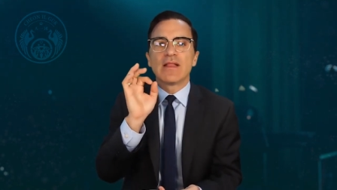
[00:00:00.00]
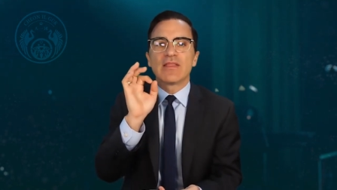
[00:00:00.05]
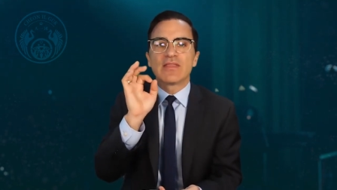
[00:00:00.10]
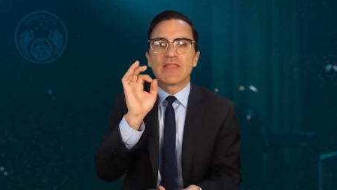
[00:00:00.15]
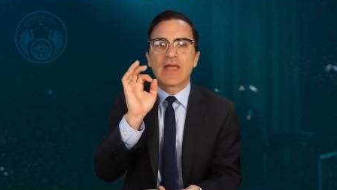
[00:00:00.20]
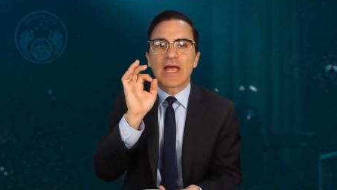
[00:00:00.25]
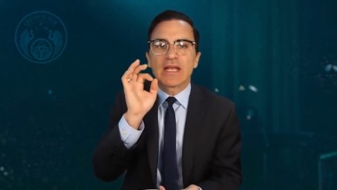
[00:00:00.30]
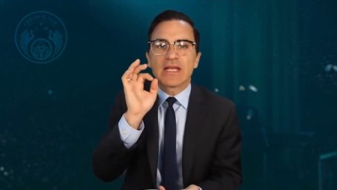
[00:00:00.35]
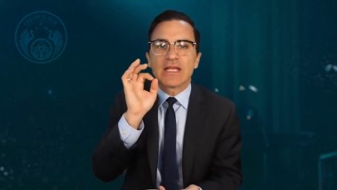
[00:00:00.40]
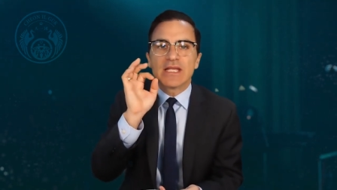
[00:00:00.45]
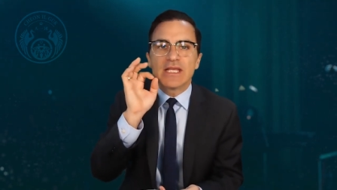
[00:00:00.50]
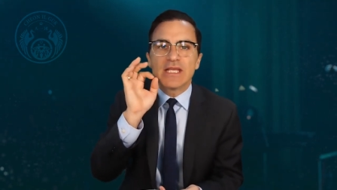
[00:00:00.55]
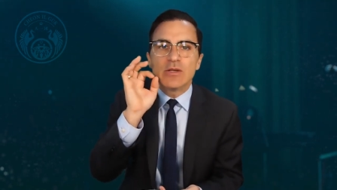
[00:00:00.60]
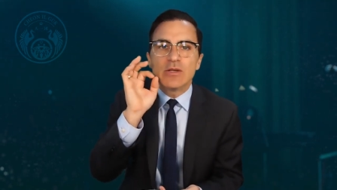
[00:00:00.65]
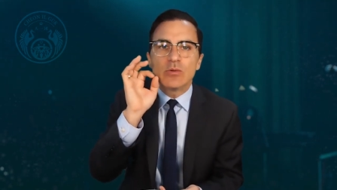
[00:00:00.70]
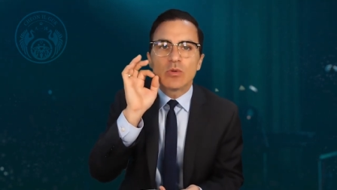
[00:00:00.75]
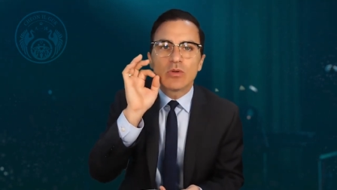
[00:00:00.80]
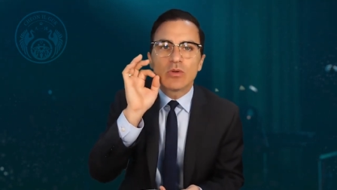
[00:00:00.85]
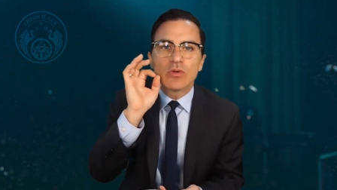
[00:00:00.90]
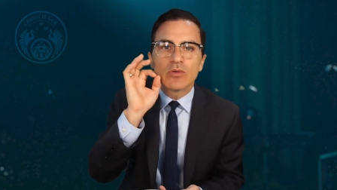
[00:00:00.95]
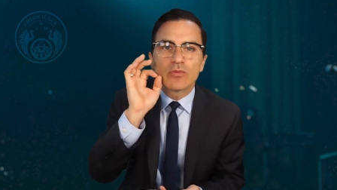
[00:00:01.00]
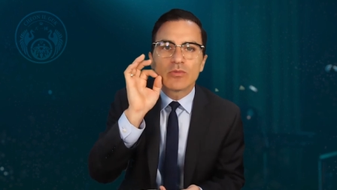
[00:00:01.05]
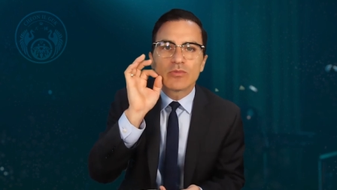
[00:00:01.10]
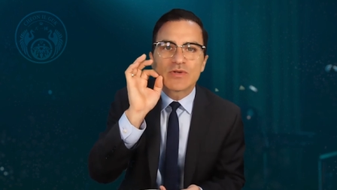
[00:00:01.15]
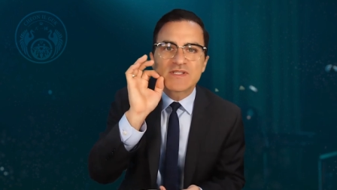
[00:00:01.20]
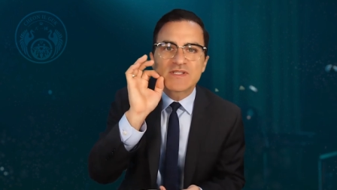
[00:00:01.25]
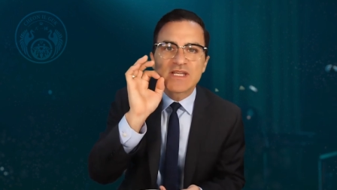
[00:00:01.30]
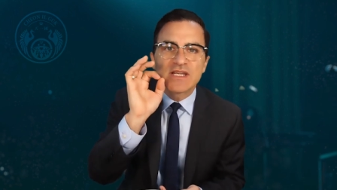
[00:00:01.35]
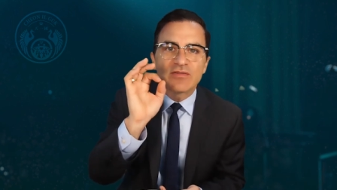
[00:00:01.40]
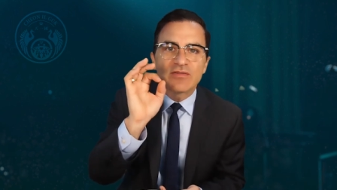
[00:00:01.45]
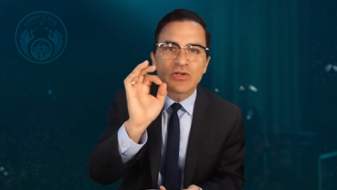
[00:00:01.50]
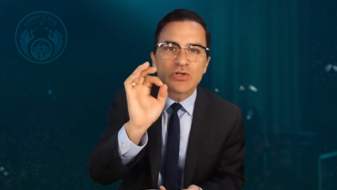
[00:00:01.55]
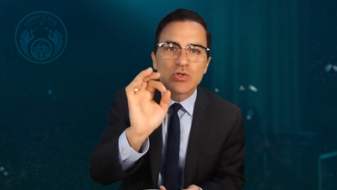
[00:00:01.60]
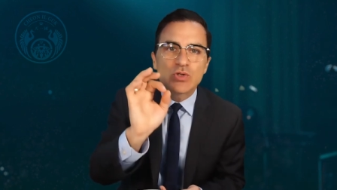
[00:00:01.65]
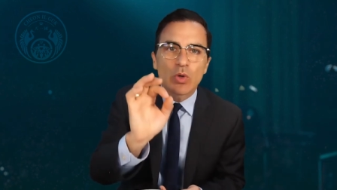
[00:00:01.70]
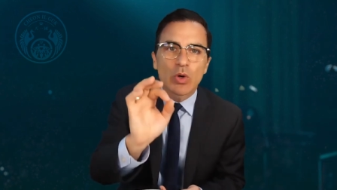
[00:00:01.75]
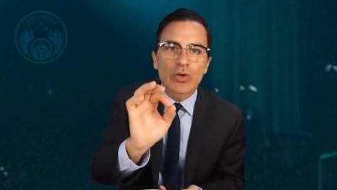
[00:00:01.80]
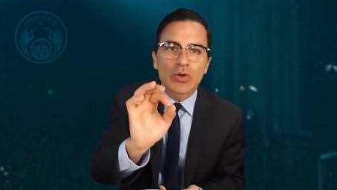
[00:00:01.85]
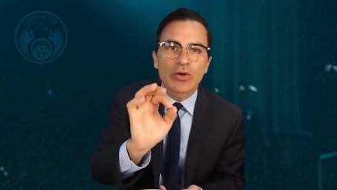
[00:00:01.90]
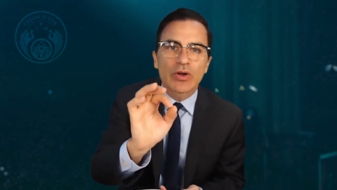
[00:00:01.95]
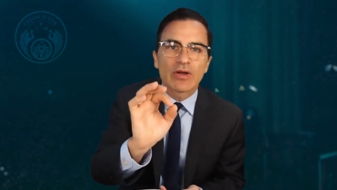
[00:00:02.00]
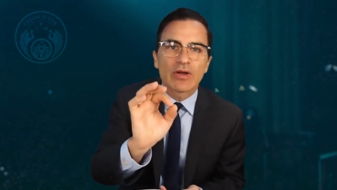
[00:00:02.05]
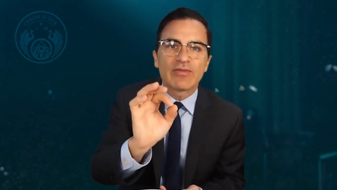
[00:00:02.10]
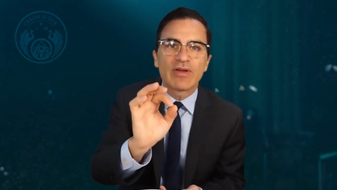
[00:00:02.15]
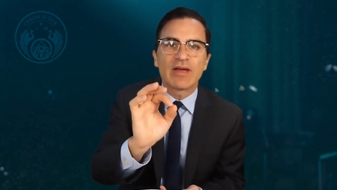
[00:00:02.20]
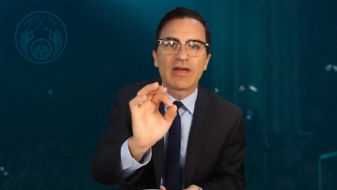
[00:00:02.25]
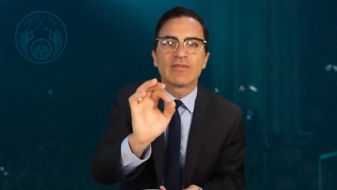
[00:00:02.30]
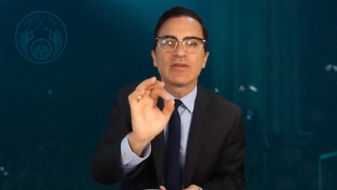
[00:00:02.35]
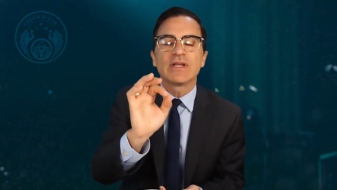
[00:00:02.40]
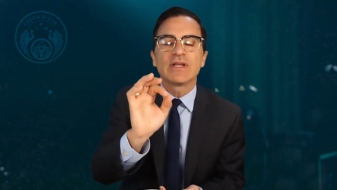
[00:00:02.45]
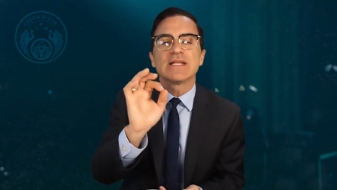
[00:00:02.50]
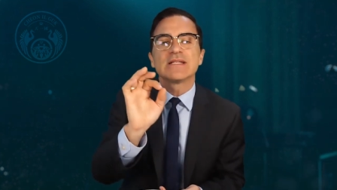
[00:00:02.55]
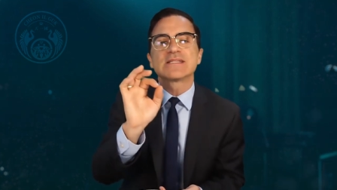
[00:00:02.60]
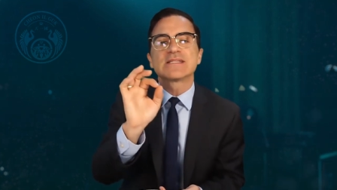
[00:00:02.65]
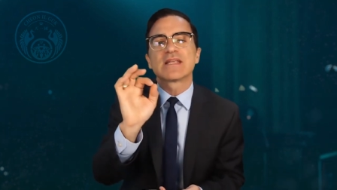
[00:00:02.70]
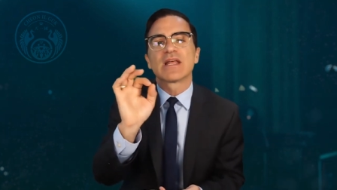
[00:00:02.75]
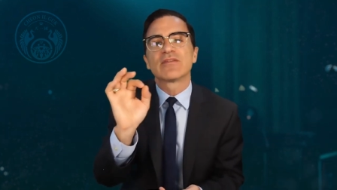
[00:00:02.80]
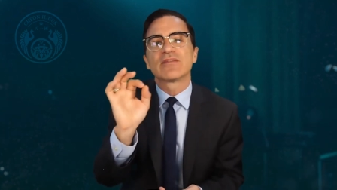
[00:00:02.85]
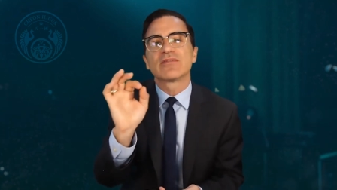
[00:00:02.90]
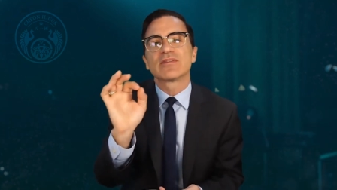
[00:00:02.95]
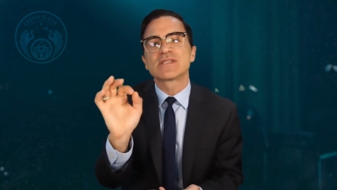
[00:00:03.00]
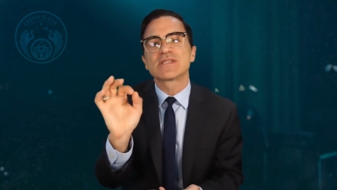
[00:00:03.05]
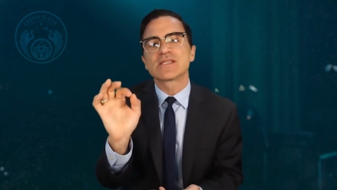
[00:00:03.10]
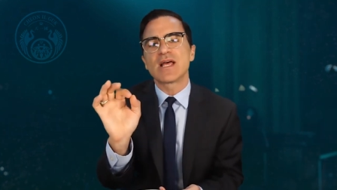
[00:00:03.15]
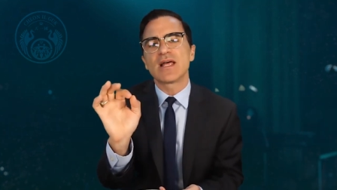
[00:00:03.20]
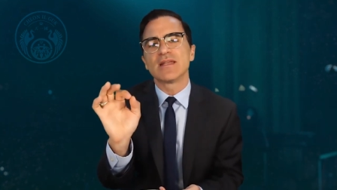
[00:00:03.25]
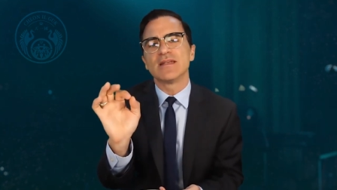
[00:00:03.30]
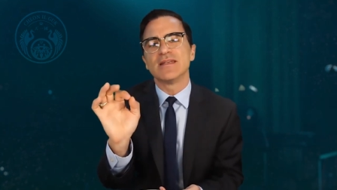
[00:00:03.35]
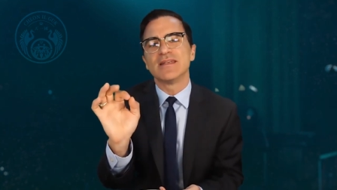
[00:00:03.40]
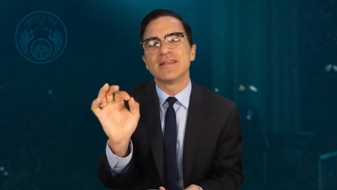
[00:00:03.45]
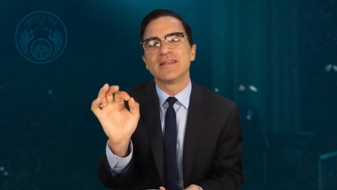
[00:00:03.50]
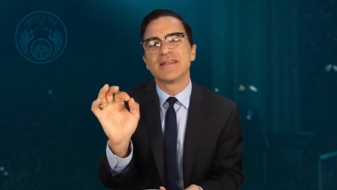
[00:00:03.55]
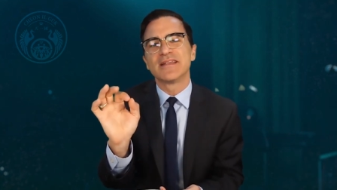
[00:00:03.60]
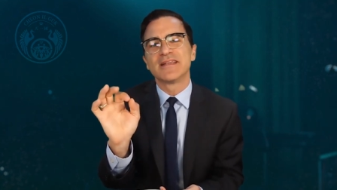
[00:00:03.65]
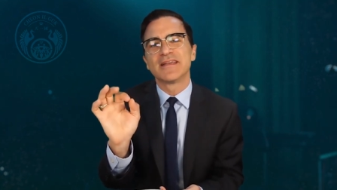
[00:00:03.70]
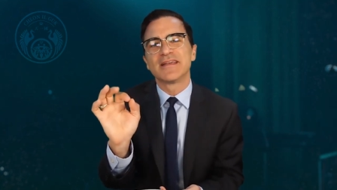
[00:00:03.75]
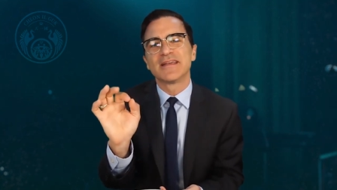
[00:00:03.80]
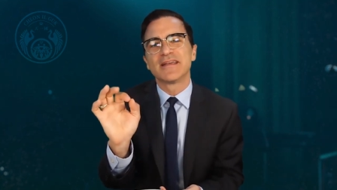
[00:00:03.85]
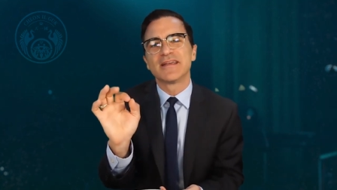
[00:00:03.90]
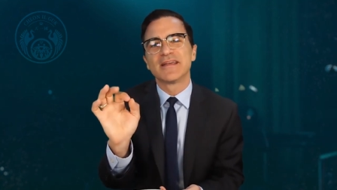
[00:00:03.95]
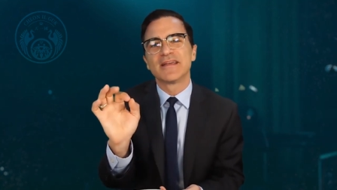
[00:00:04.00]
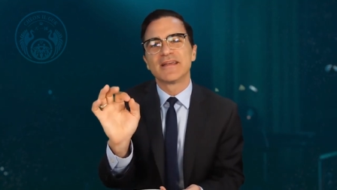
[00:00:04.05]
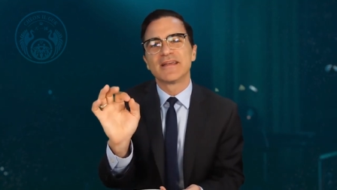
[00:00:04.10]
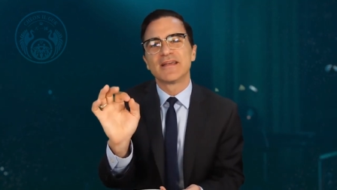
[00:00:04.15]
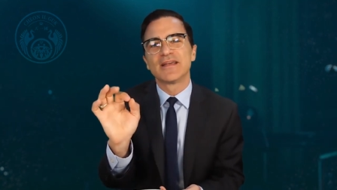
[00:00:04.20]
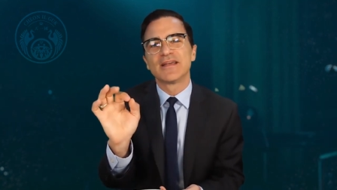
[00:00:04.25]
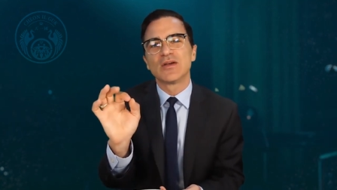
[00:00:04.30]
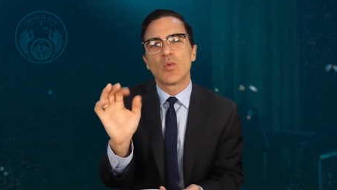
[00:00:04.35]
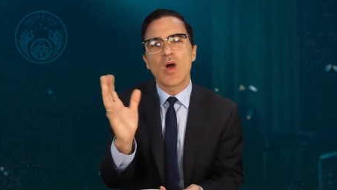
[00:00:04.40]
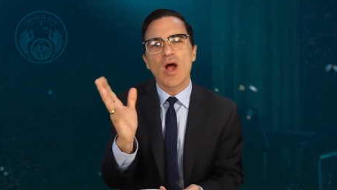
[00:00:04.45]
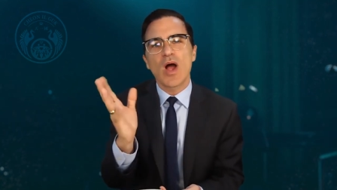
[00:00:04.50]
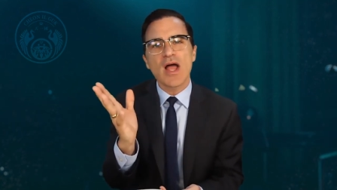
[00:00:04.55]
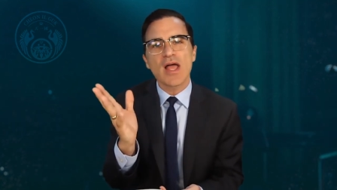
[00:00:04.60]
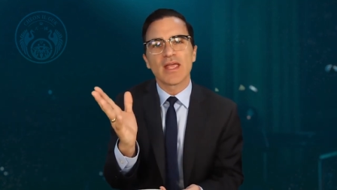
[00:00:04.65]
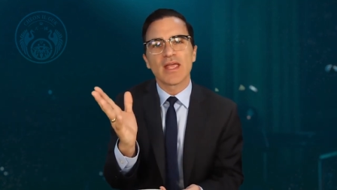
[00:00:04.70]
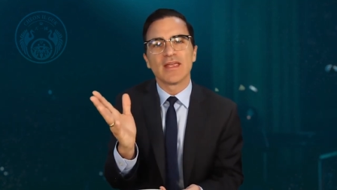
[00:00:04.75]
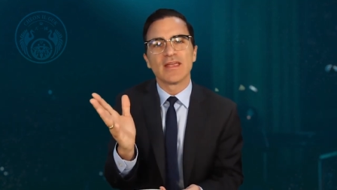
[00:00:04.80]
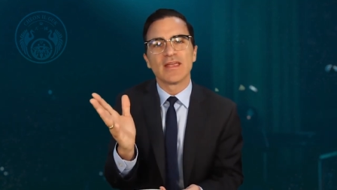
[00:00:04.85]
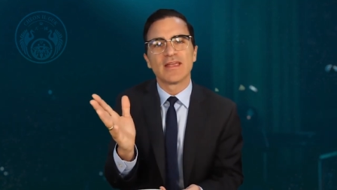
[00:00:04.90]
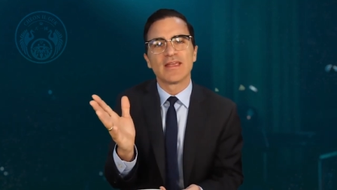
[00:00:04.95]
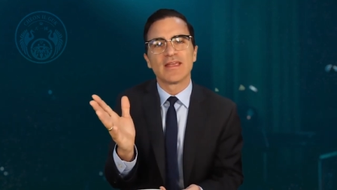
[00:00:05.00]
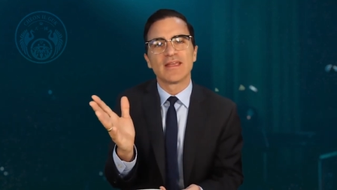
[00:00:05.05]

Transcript: that he will receive a daughter of heaven instead of a son? Why?